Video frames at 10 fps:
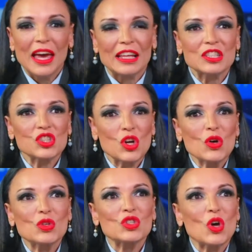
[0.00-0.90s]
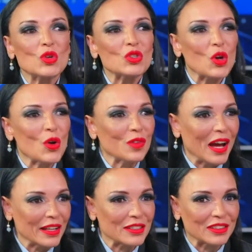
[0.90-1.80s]
And so
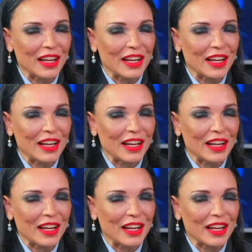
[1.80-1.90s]
vital.